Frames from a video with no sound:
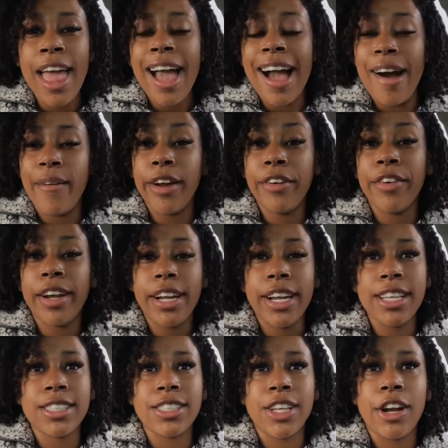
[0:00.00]
However, it
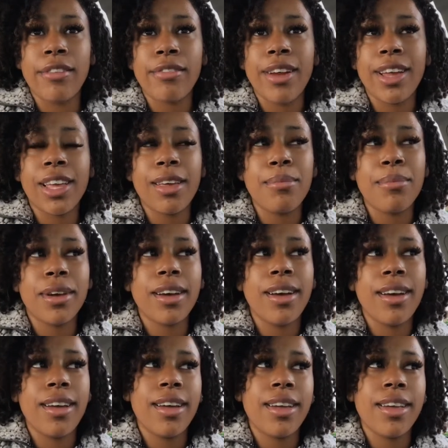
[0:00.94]
is nerve-wracking
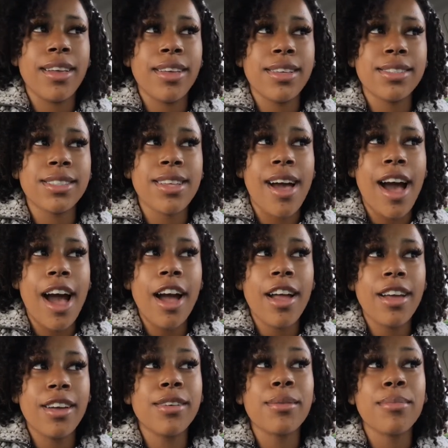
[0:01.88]
because I
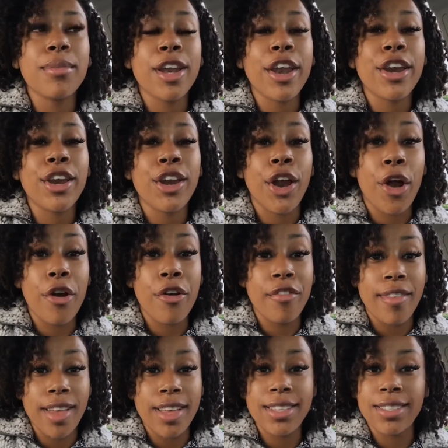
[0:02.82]
am
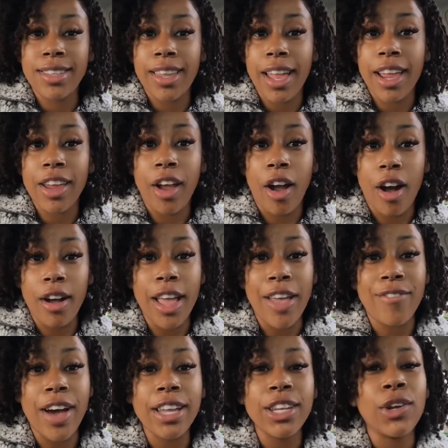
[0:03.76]
nervous. Like, y'all,
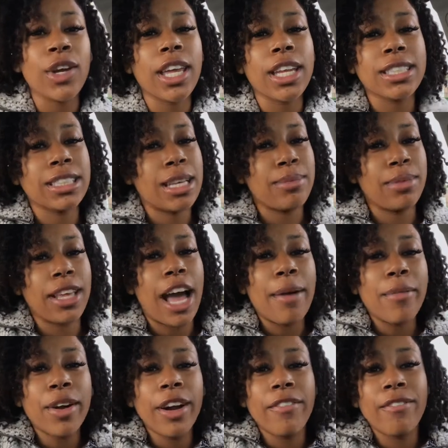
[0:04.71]
if I don't get accepted,
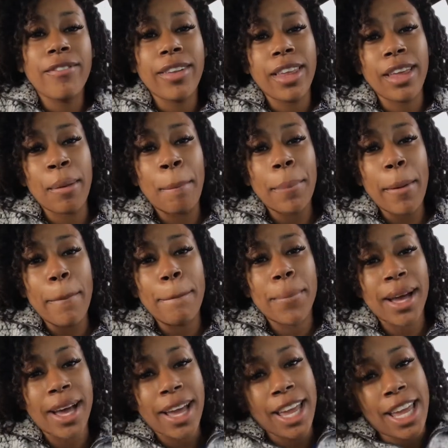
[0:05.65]
I'm gonna flip
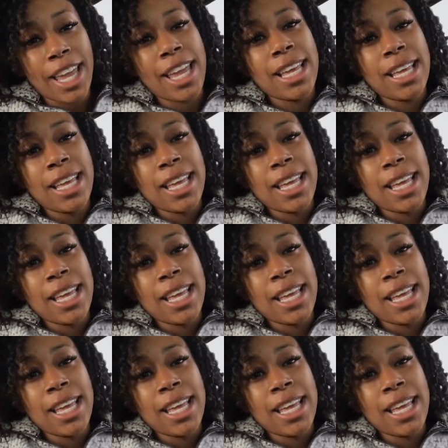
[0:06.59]
my...